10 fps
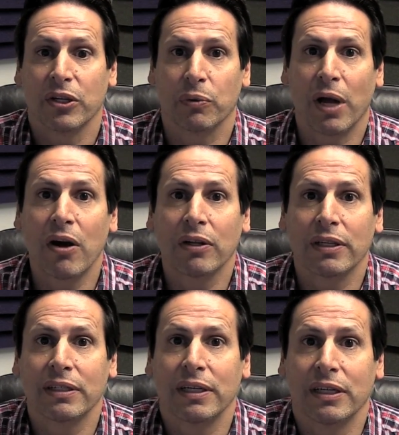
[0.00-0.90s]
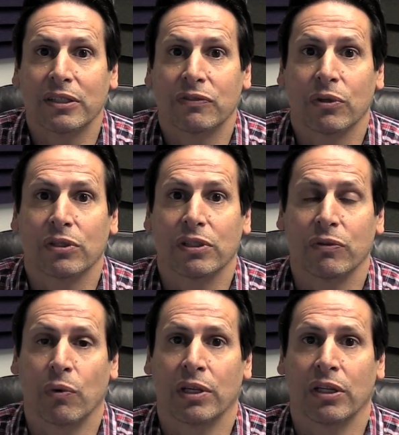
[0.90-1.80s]
Kre-Alkalyn is
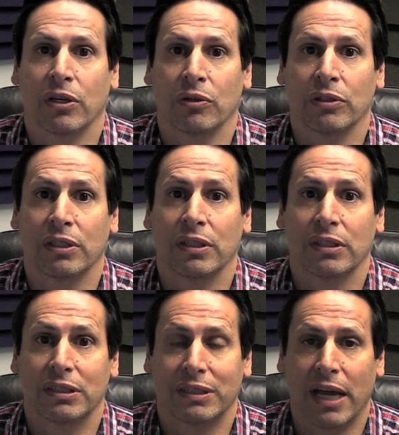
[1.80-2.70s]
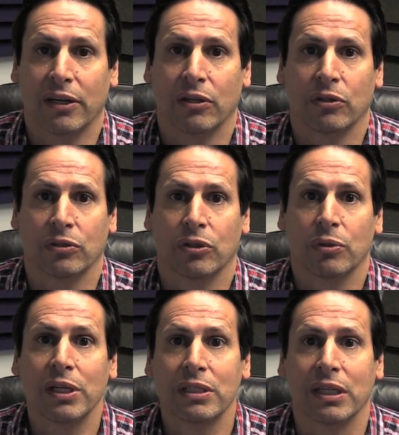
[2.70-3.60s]
virtually one of the only standalone
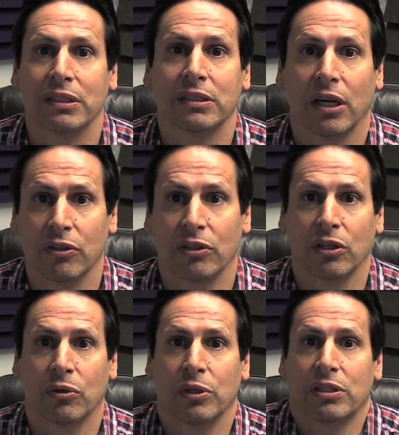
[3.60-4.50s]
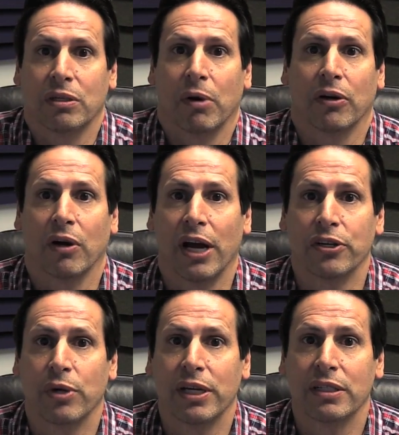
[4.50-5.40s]
creatines, other than creatine
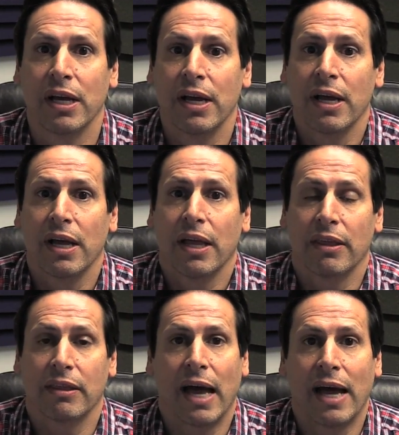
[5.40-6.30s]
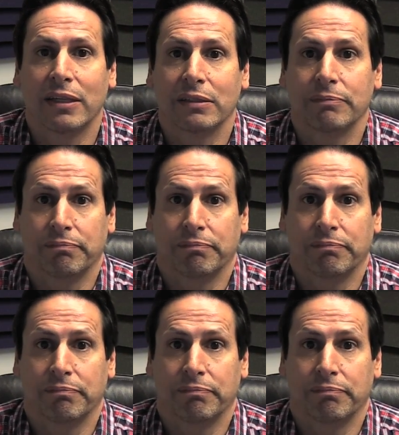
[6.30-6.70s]
monohydrate, that